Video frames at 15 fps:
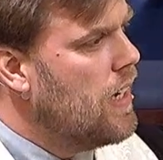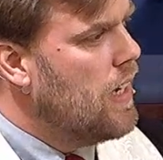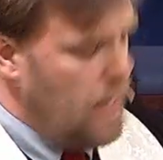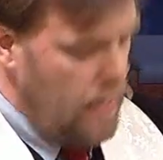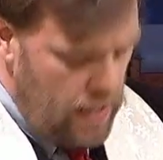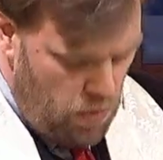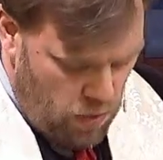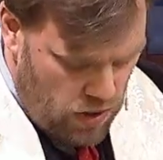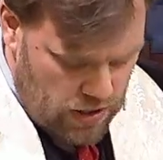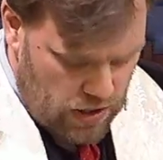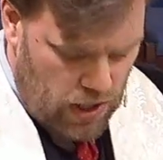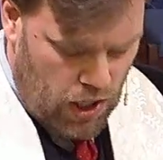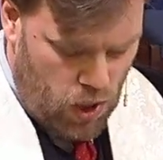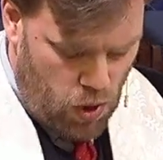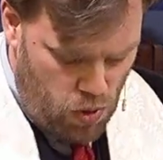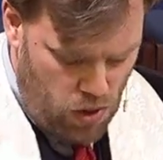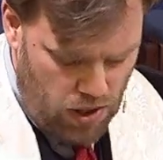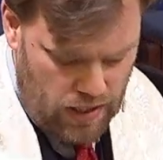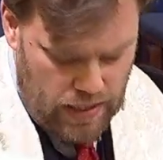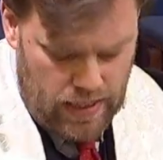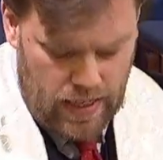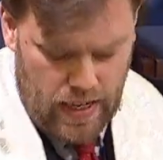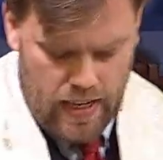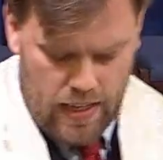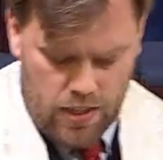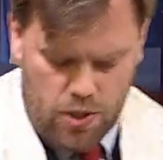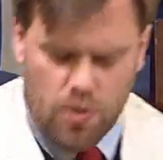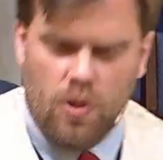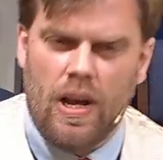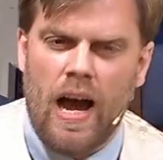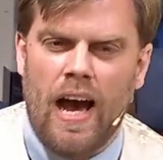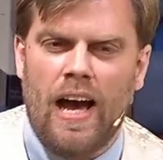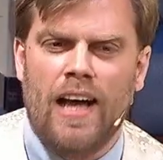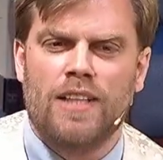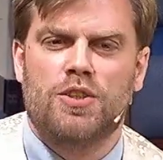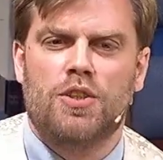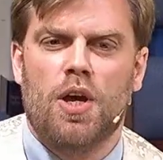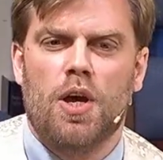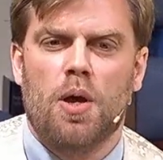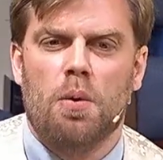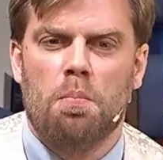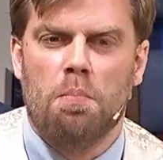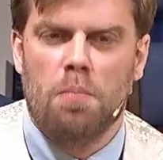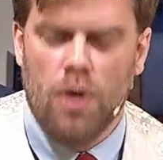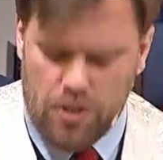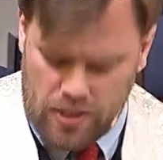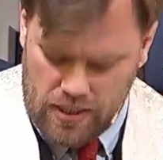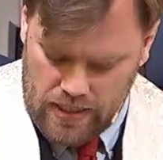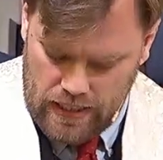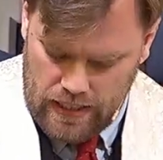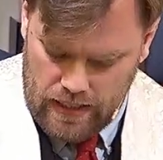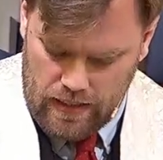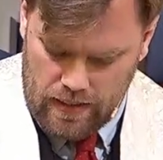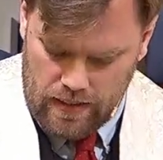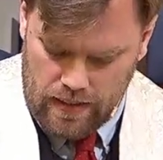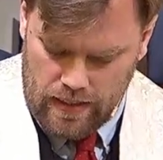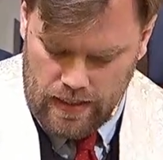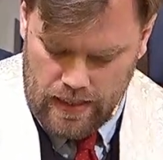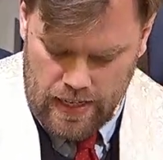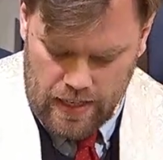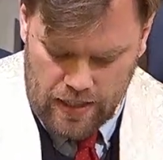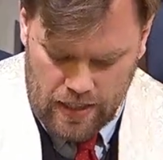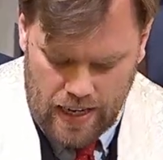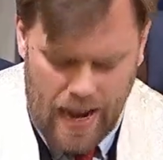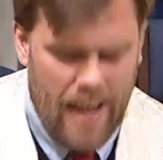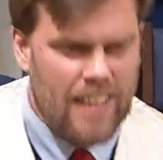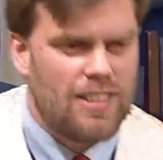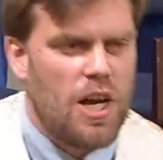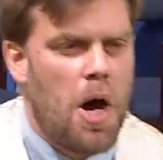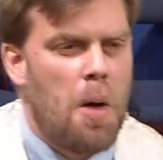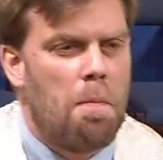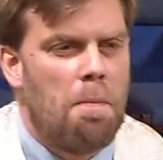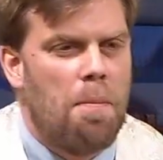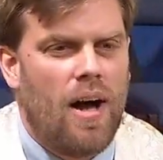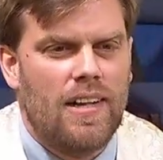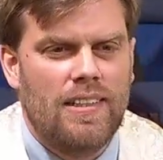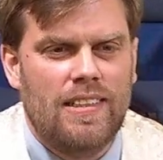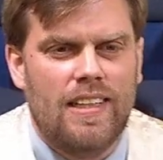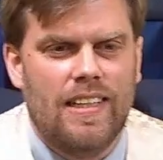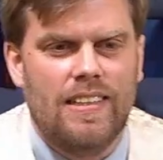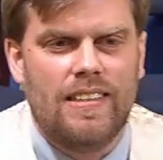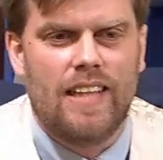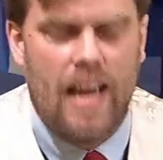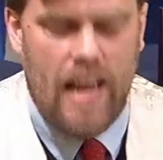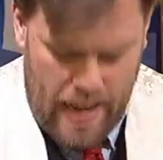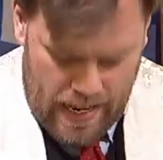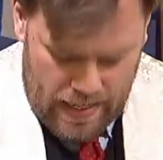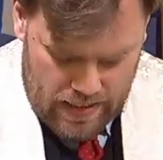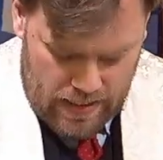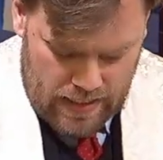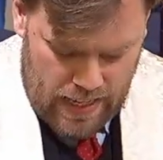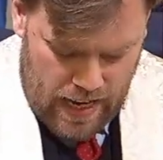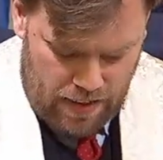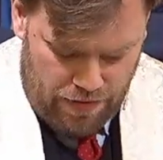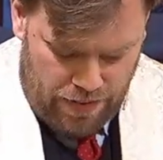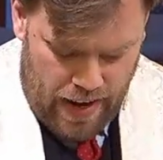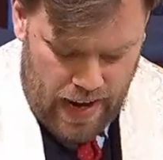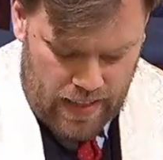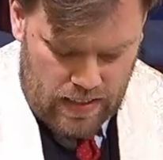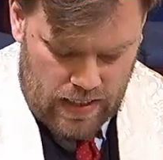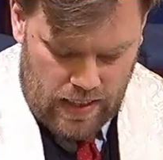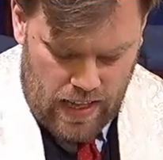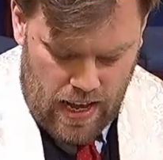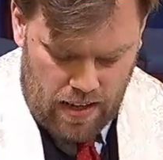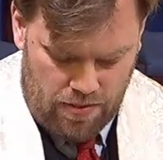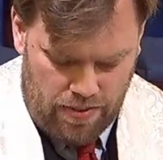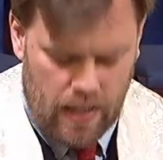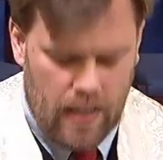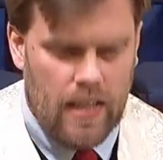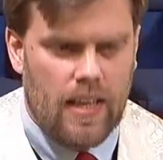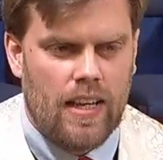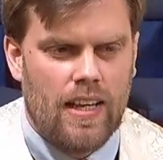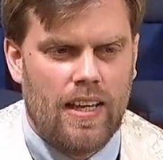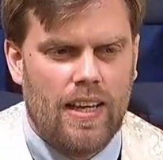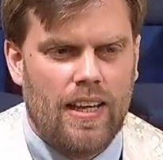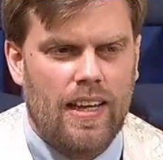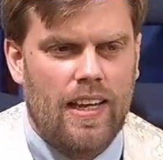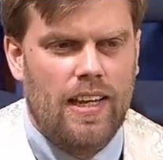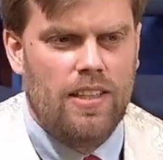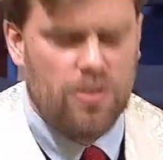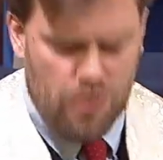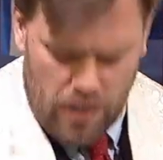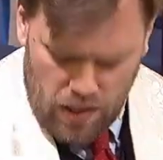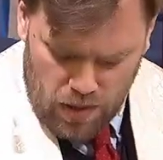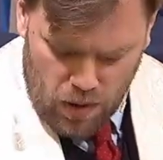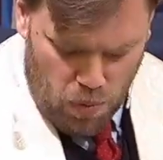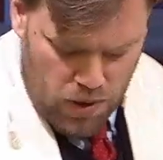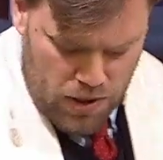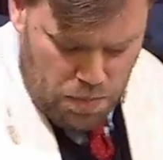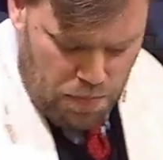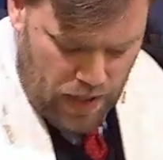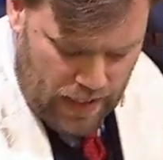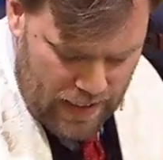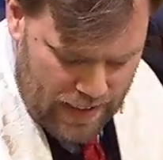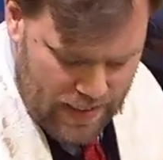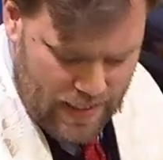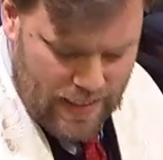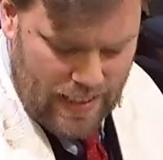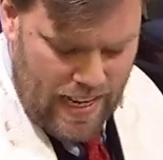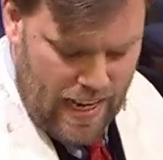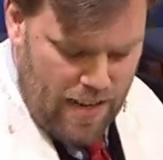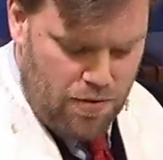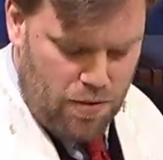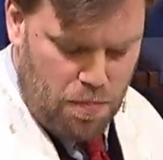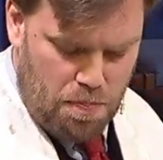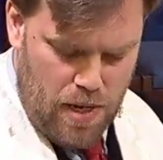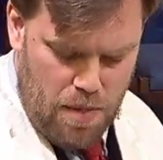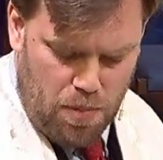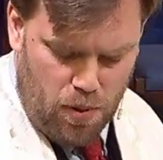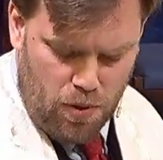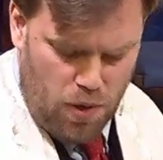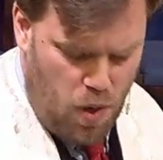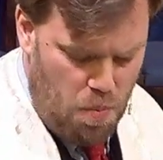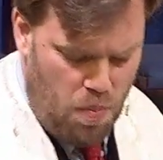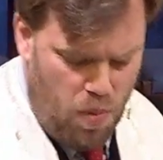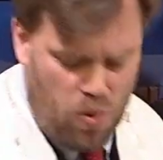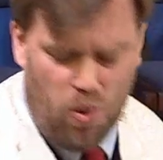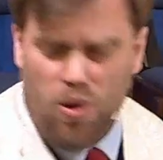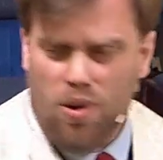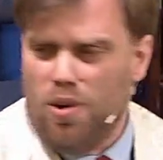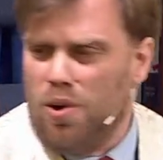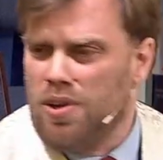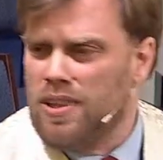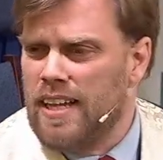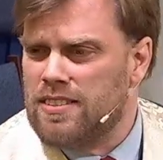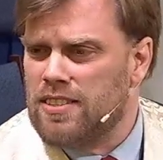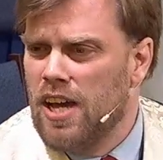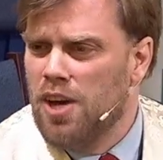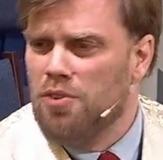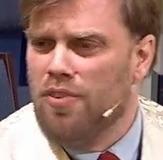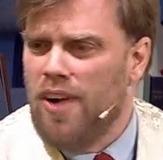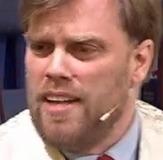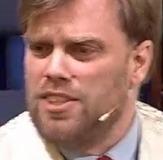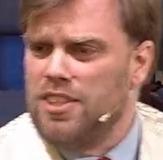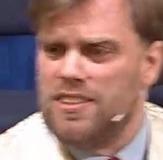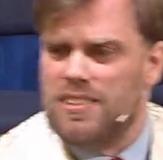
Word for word: it was according to God's mercy, to God's abundant and steadfast love. Israel was but an enslaved people, no more or less righteous